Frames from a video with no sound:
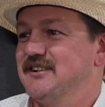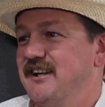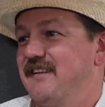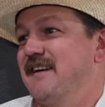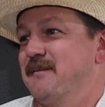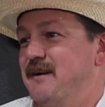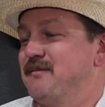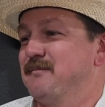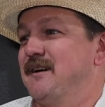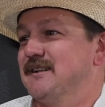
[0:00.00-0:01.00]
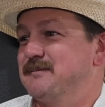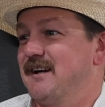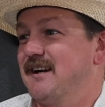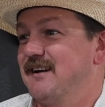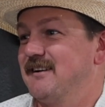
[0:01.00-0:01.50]
So you got to think about it from my
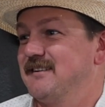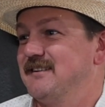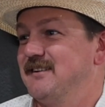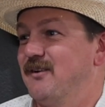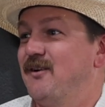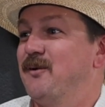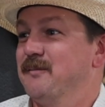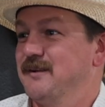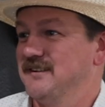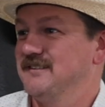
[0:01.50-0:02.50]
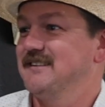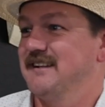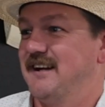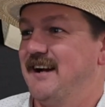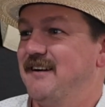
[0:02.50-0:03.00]
aspect. I got to go home
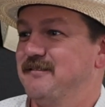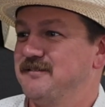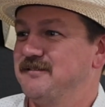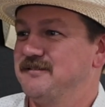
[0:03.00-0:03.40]
and I have